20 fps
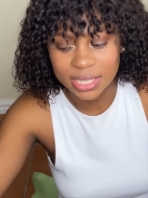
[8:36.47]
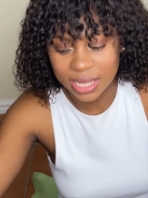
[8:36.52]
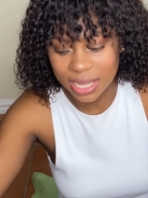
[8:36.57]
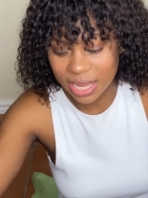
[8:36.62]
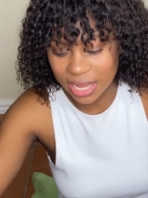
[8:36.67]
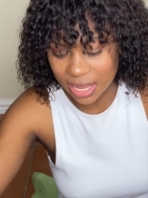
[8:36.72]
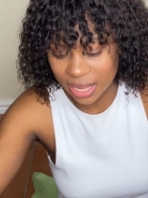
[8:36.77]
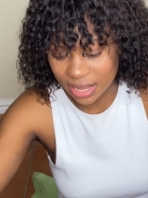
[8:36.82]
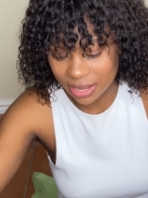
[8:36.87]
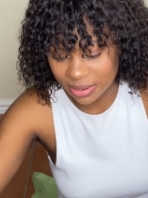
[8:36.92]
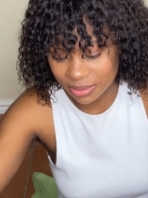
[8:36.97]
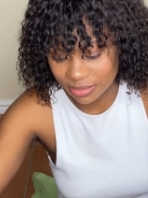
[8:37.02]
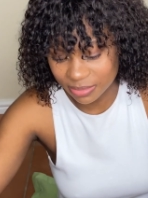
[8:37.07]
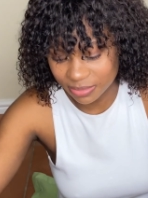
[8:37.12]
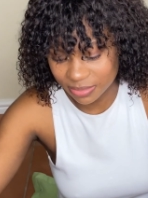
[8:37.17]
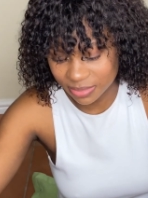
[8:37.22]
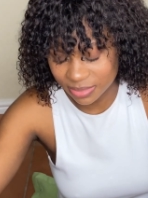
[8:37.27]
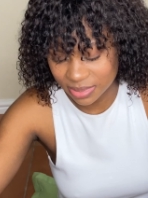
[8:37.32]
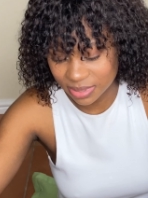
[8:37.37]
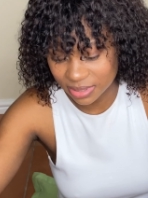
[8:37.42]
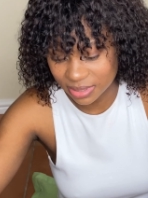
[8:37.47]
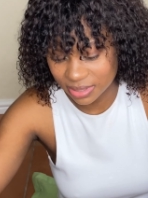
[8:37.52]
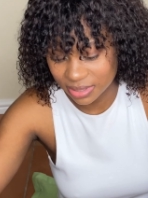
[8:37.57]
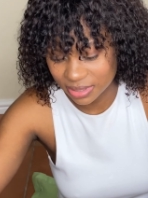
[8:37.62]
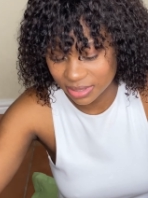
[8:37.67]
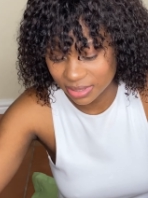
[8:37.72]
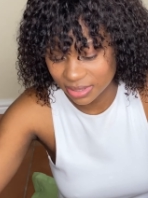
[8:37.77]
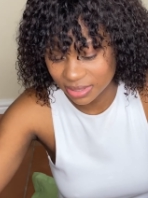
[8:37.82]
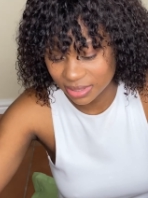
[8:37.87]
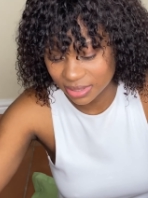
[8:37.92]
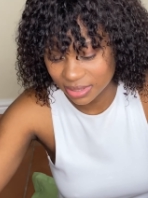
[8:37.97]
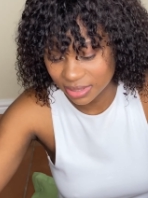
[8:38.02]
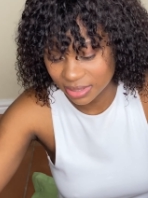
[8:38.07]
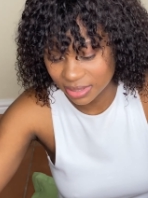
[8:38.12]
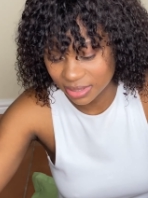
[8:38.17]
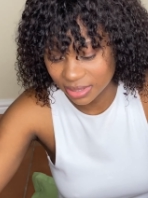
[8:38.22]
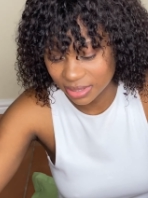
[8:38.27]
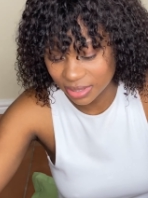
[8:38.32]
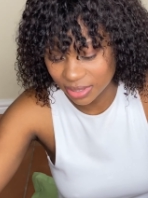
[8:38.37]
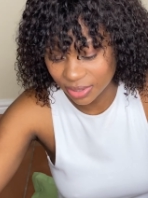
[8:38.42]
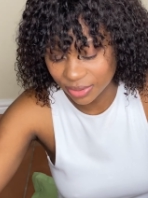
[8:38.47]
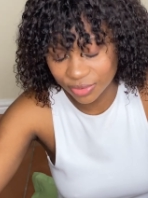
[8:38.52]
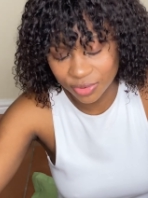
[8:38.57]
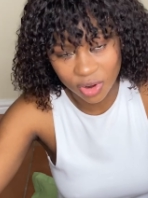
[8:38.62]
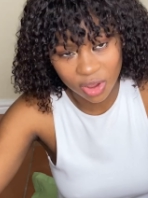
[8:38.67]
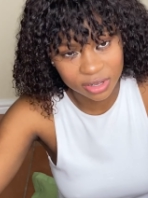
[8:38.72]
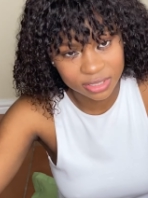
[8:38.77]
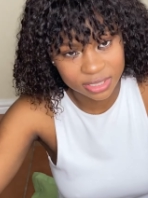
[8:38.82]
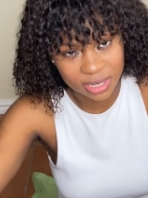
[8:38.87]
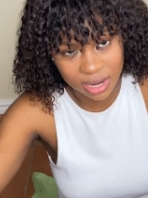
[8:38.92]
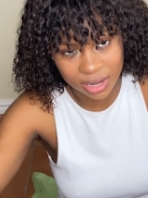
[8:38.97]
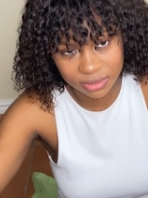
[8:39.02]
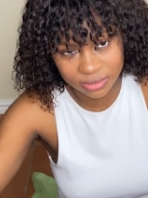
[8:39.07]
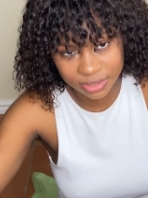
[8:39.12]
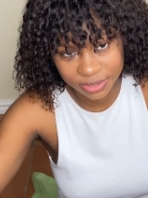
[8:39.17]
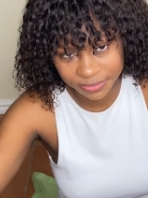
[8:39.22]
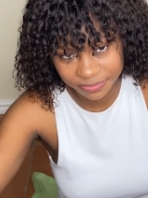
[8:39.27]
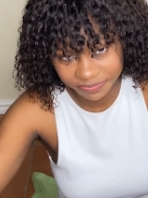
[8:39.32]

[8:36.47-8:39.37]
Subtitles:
knocked out